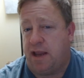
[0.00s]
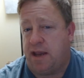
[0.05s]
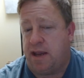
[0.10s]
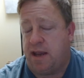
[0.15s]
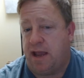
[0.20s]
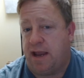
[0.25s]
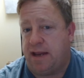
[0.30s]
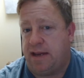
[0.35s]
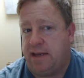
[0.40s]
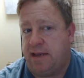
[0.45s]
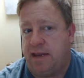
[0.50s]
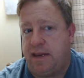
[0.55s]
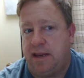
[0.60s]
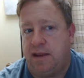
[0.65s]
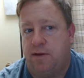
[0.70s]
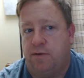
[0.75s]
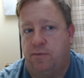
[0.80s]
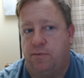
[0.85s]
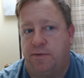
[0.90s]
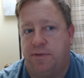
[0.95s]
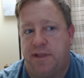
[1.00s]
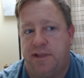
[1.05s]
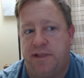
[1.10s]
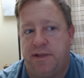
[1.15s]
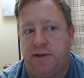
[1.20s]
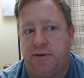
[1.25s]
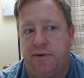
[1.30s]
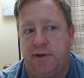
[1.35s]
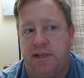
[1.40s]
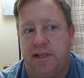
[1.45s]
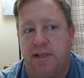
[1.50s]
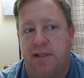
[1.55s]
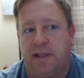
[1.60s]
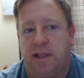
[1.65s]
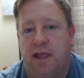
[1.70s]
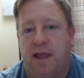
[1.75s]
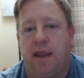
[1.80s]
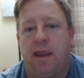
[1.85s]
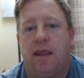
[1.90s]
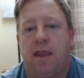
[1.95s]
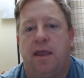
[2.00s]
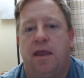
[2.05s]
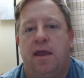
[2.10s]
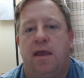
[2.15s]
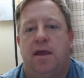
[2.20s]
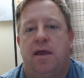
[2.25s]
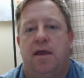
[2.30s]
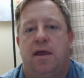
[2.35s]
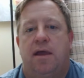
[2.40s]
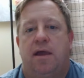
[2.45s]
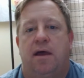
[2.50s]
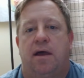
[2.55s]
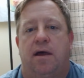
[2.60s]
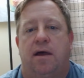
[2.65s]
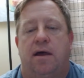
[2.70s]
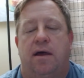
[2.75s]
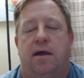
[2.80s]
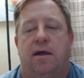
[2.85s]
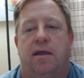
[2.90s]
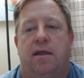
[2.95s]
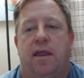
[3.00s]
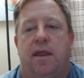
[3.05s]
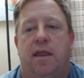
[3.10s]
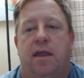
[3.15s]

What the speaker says: an idea what the series is like, uh,